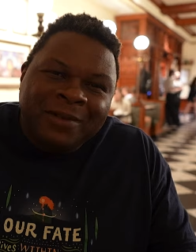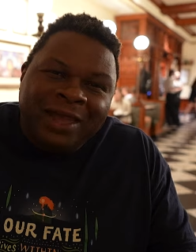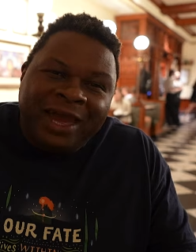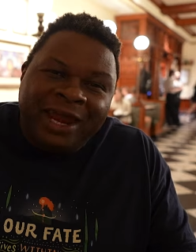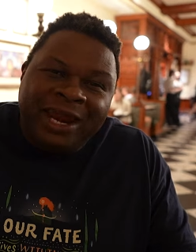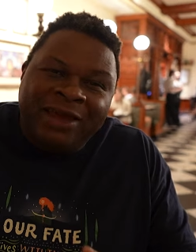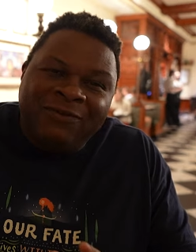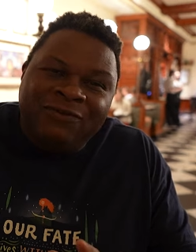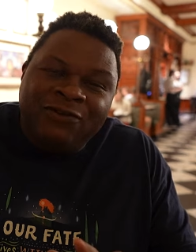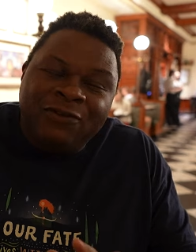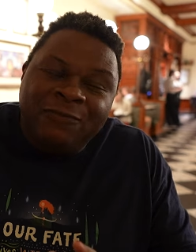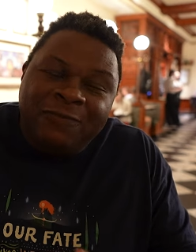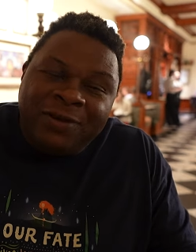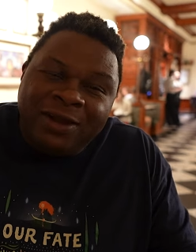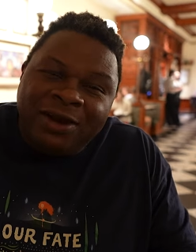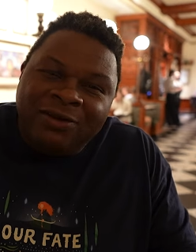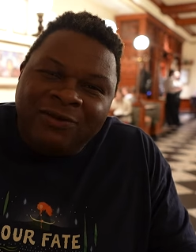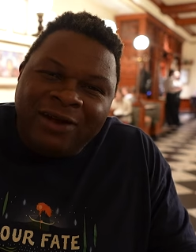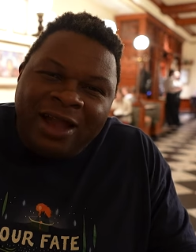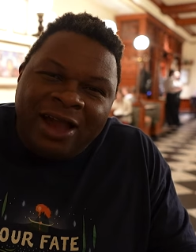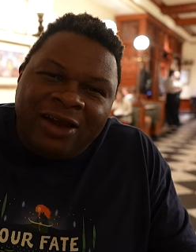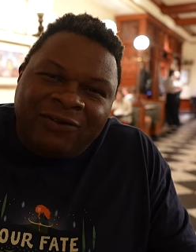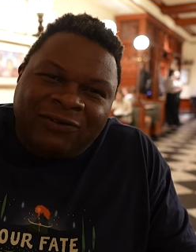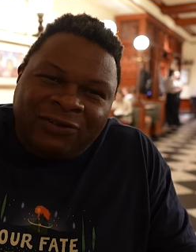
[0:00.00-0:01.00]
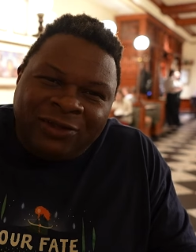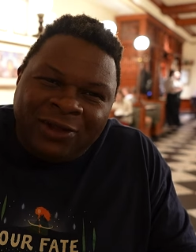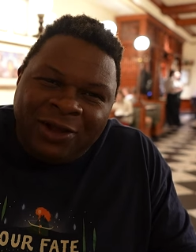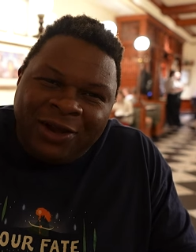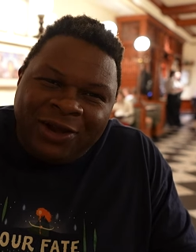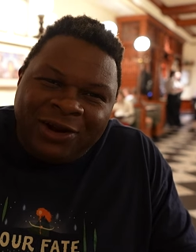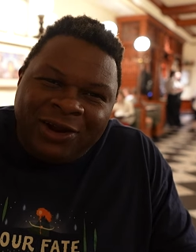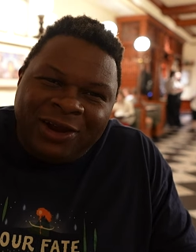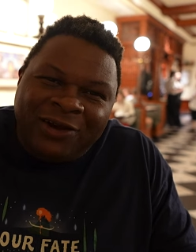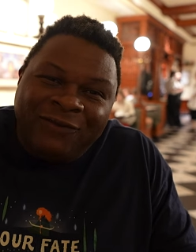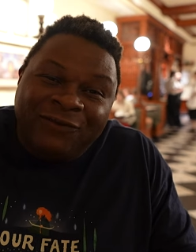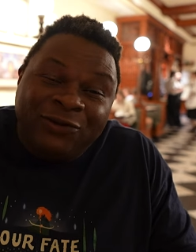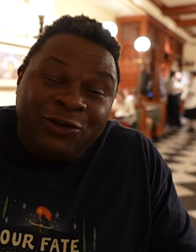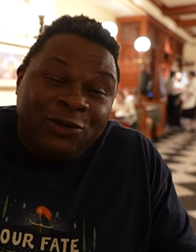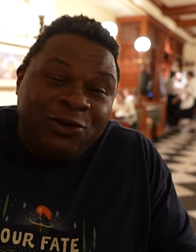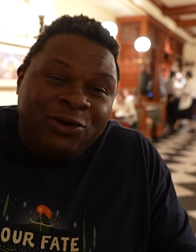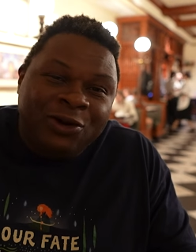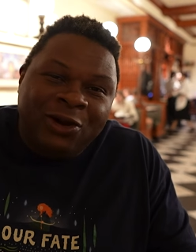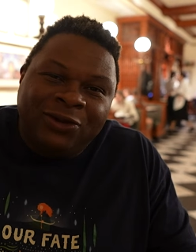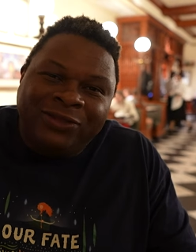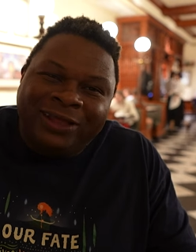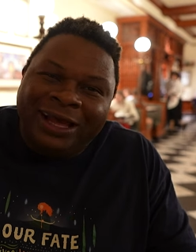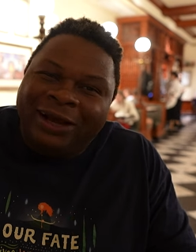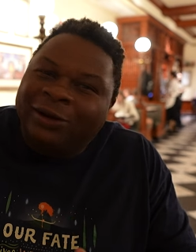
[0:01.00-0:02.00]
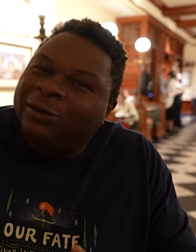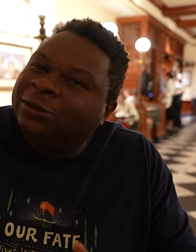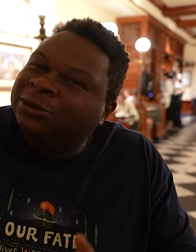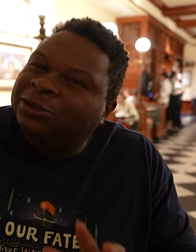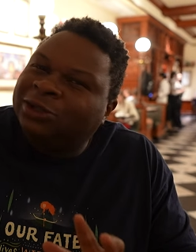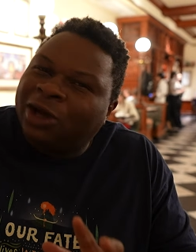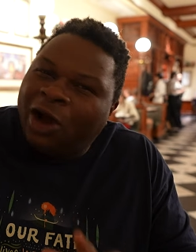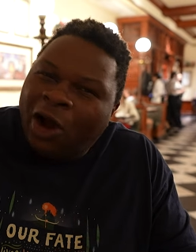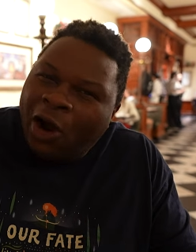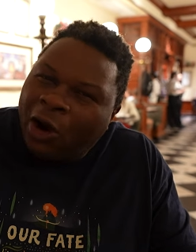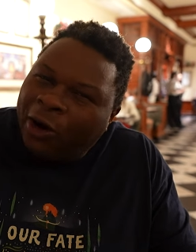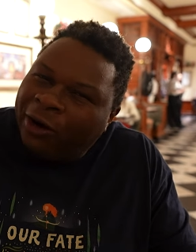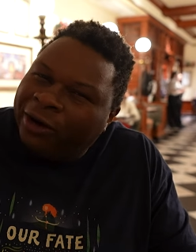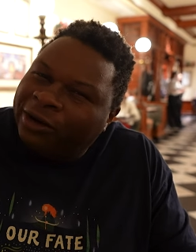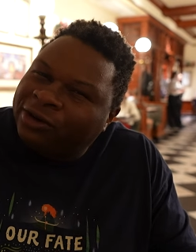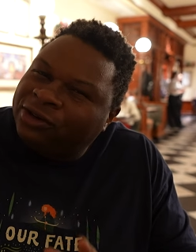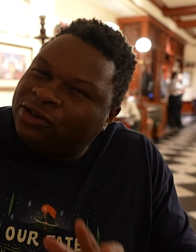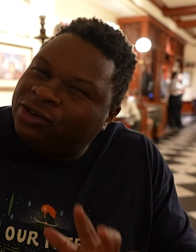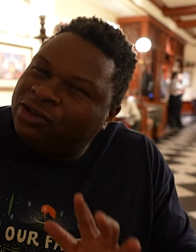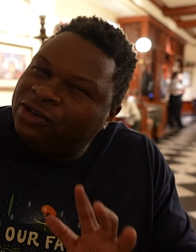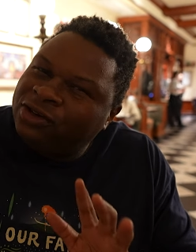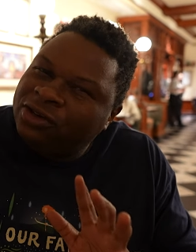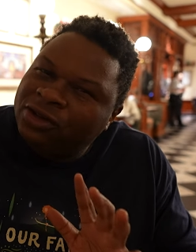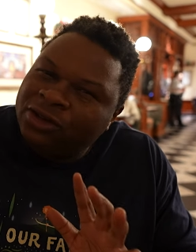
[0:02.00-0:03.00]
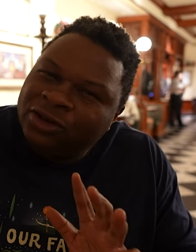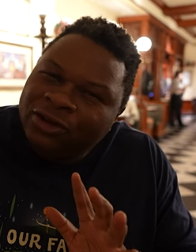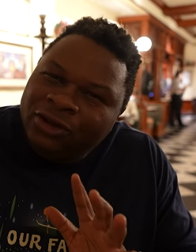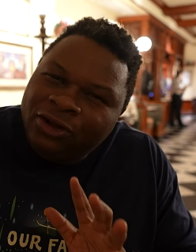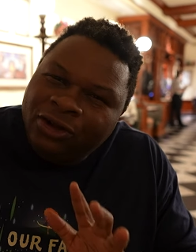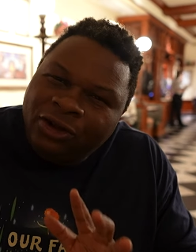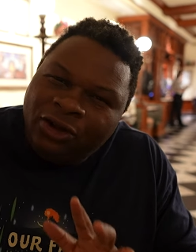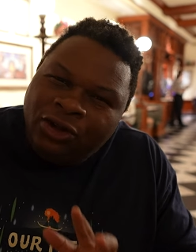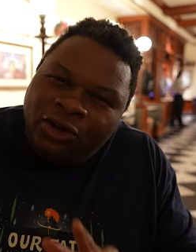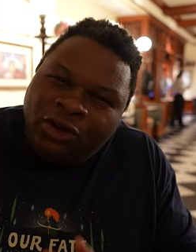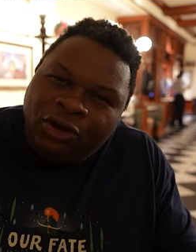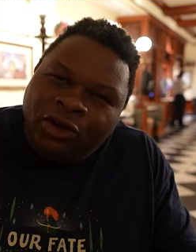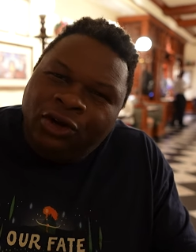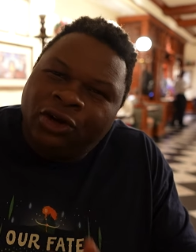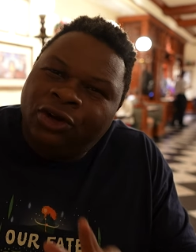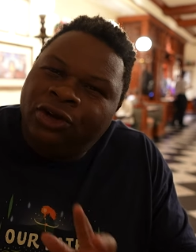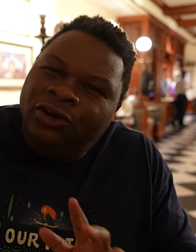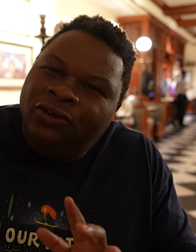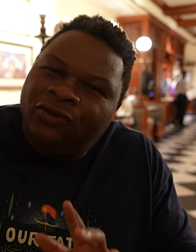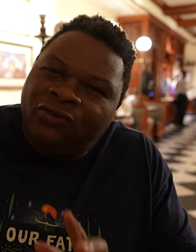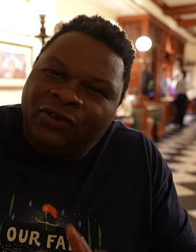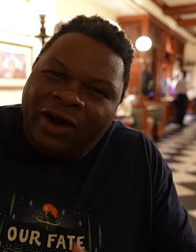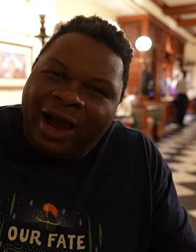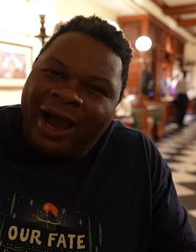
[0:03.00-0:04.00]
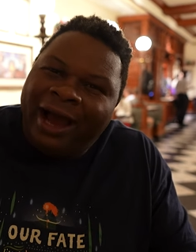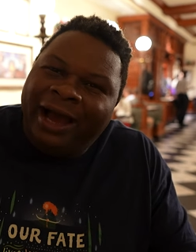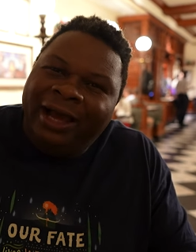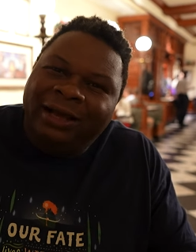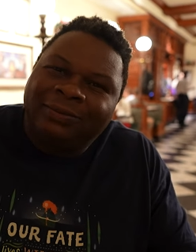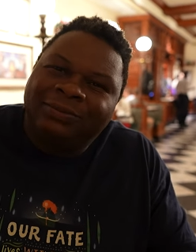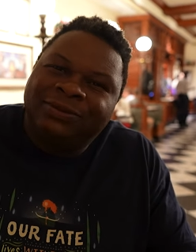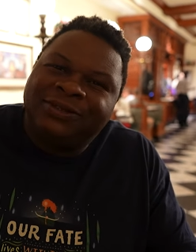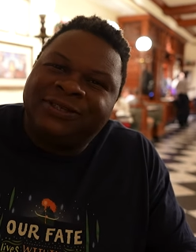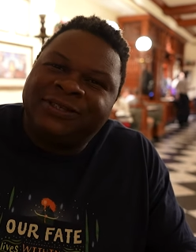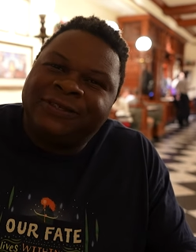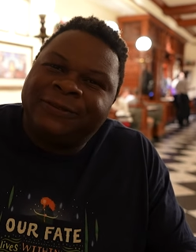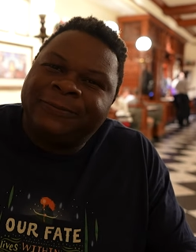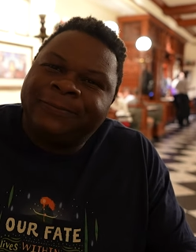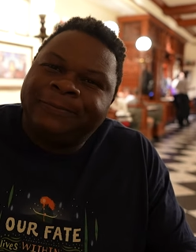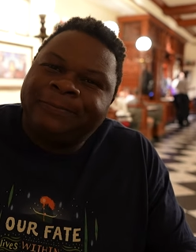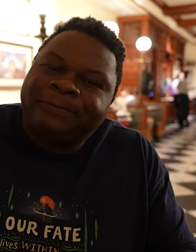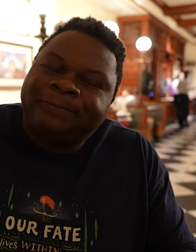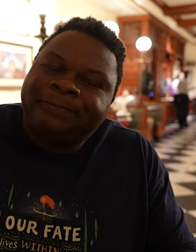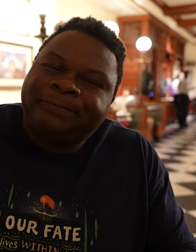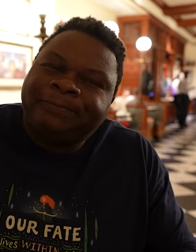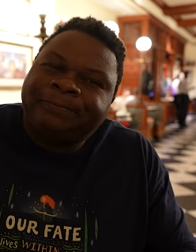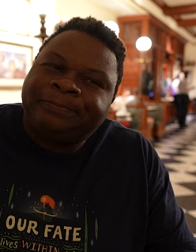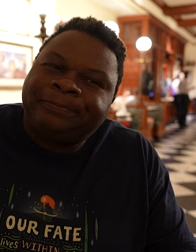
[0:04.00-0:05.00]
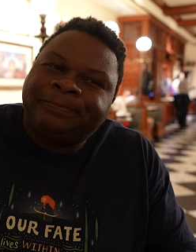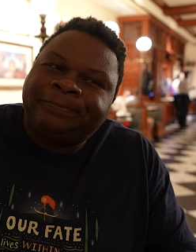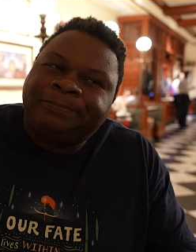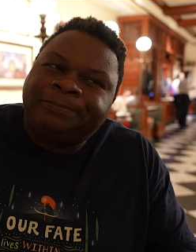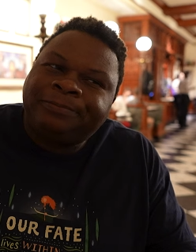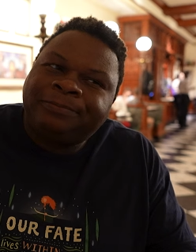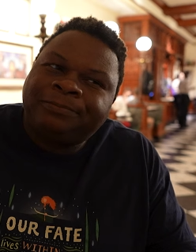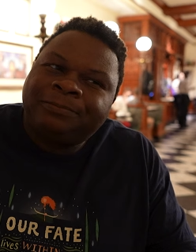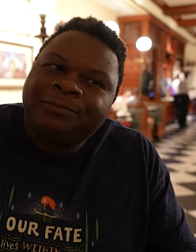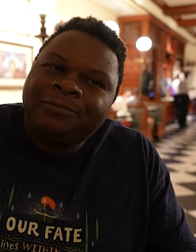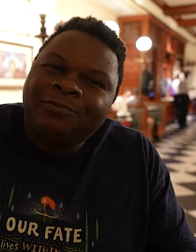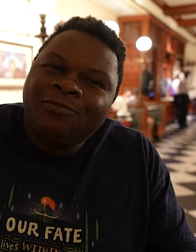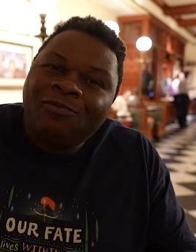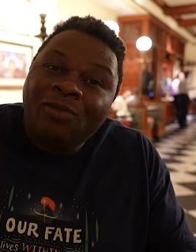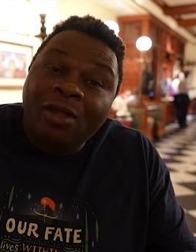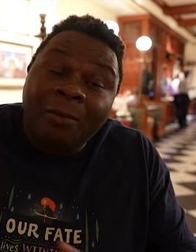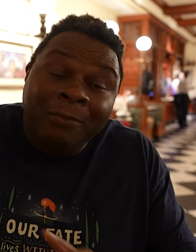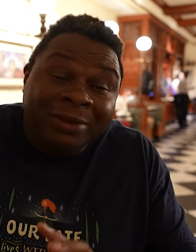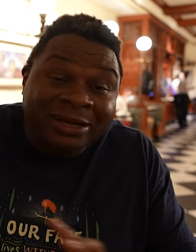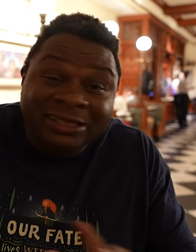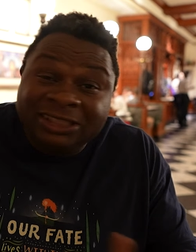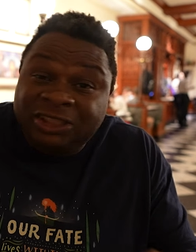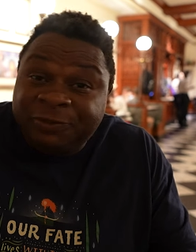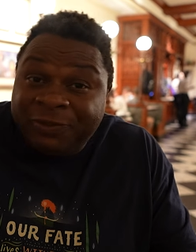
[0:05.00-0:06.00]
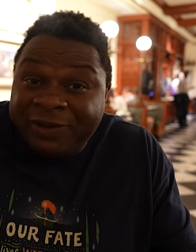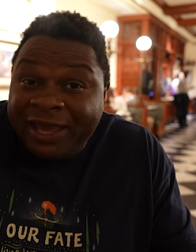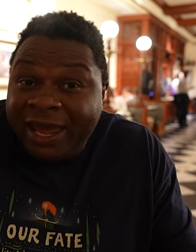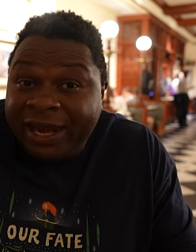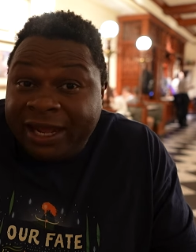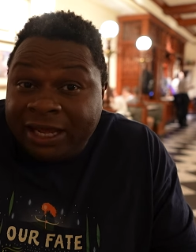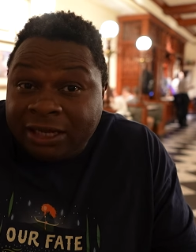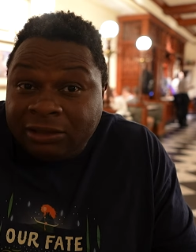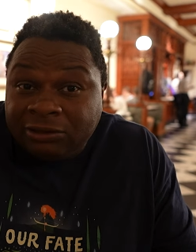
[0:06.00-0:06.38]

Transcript: And if you've been around for long enough, you know those aren't good vibes. But it's spaghetti.